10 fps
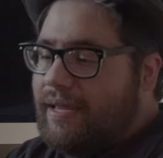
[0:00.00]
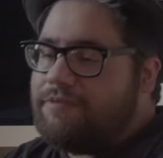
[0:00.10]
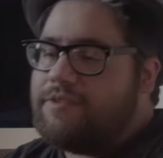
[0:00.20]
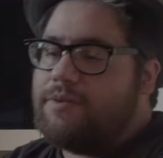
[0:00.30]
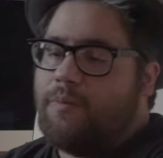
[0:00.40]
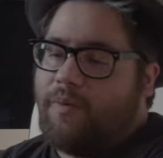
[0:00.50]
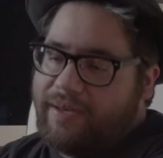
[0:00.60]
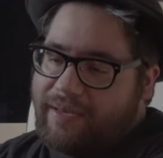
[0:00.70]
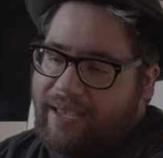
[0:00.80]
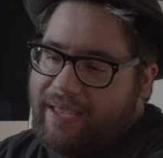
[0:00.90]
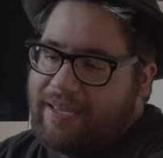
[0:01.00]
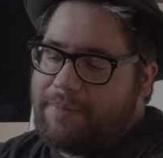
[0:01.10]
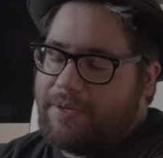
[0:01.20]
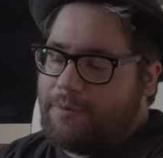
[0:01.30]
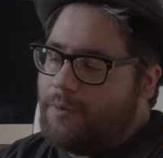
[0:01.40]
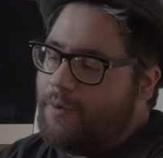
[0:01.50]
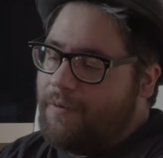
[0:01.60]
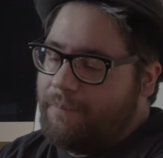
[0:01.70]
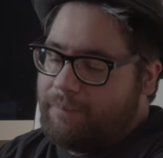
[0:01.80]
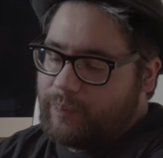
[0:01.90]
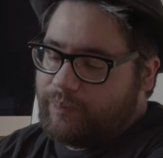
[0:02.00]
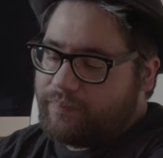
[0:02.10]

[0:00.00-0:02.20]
love to one day, it'd be cool